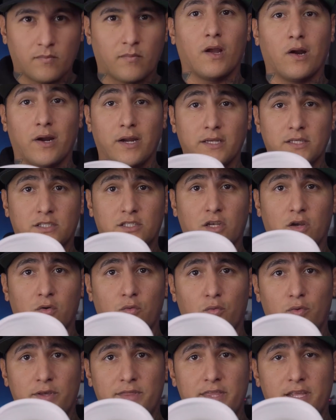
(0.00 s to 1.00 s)
All right, so
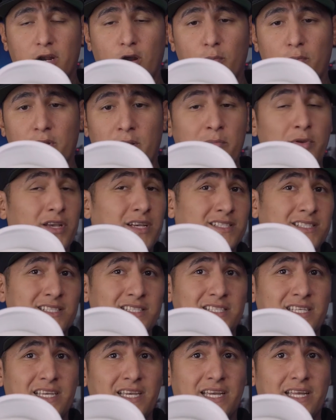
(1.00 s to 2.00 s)
with it open up, you guys can
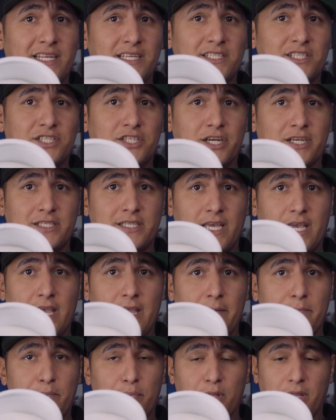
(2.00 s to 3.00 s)
see it is just
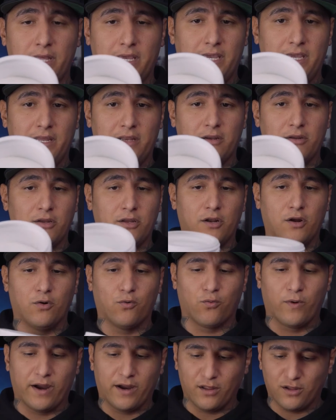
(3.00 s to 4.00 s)
a plain, you know,
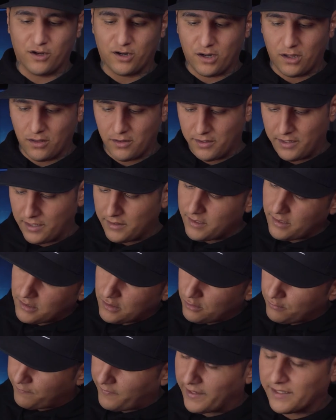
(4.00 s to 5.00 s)
regular color. Nothing
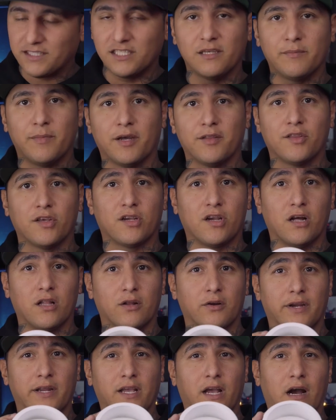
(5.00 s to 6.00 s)
too fancy about the
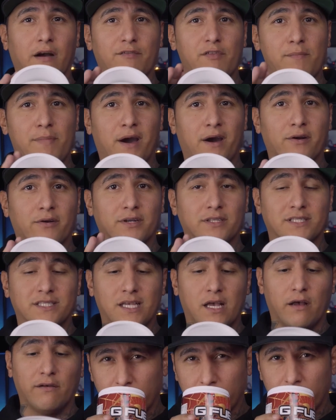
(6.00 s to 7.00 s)
coloring of the powder
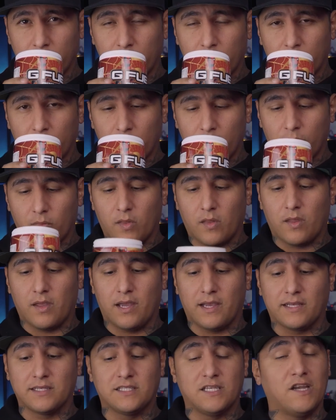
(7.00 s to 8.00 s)
itself.
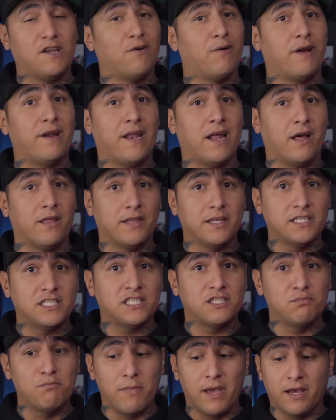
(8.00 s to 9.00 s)
I can tell you right now, this
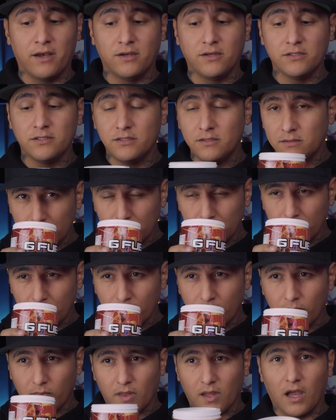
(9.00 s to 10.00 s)
smells
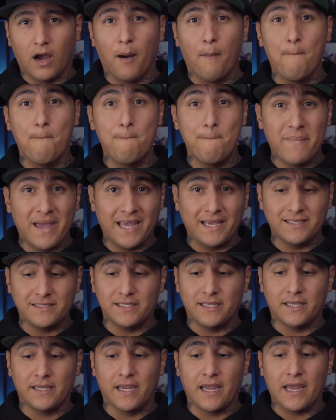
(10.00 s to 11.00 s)

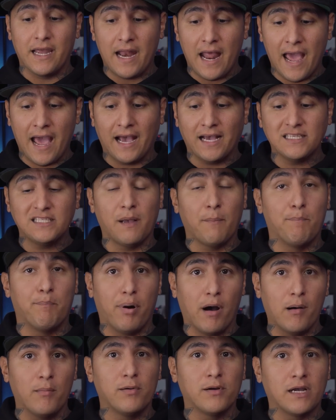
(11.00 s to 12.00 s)
amazing. It has a
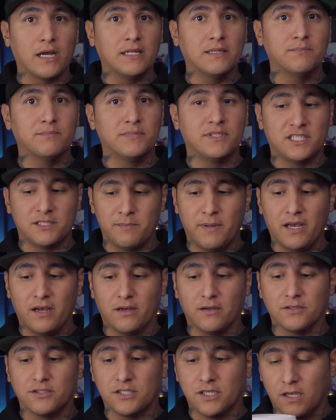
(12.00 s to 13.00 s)
bubblegum
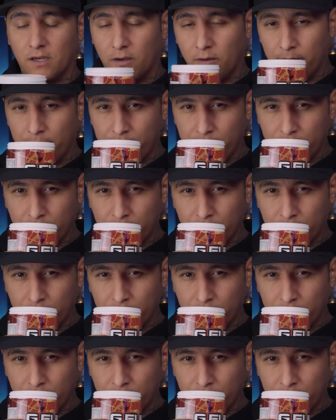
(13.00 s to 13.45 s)
smell, so